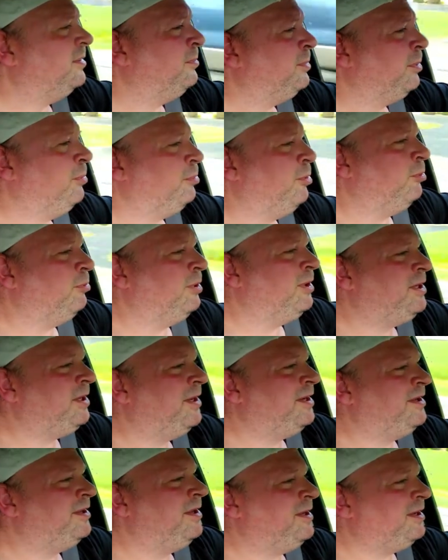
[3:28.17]
Remember, we
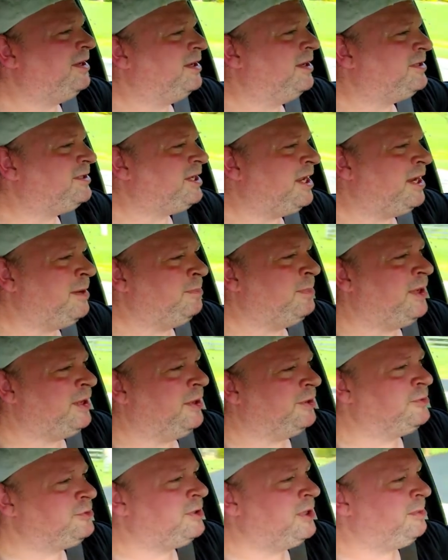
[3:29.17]
did the uh, 10
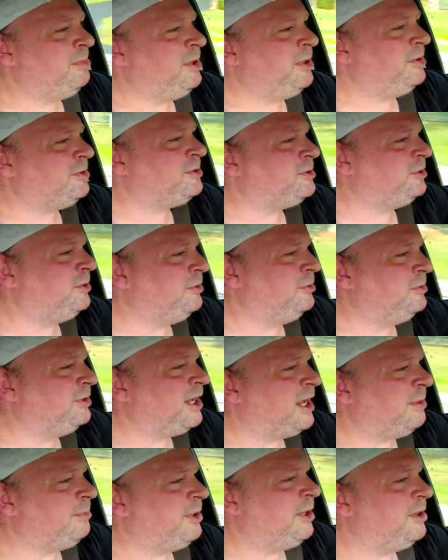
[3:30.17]
bell tribute to
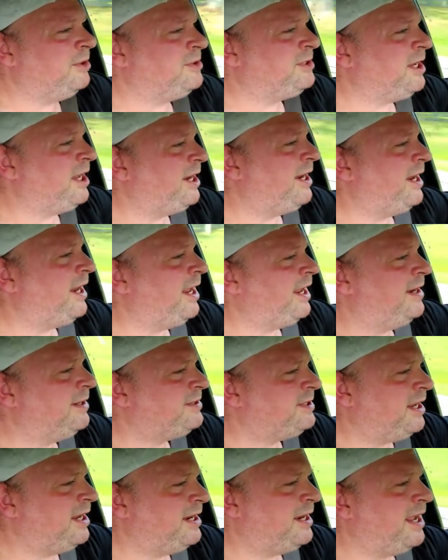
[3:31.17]
Nightmare Ted,
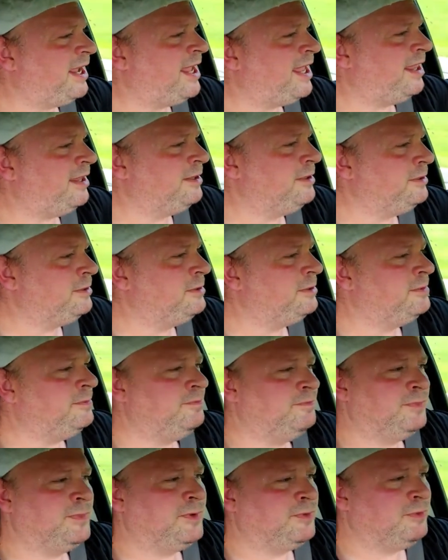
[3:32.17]
Ted Allen.
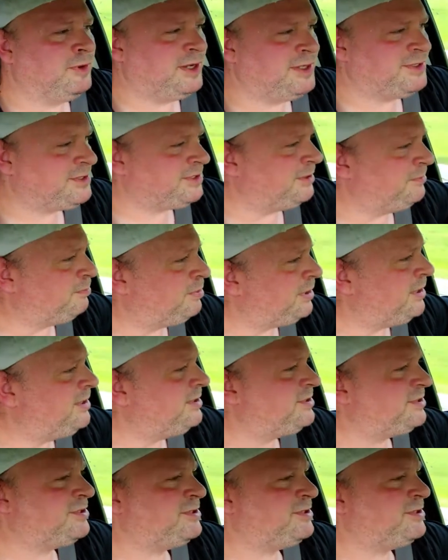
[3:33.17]
Rest in peace,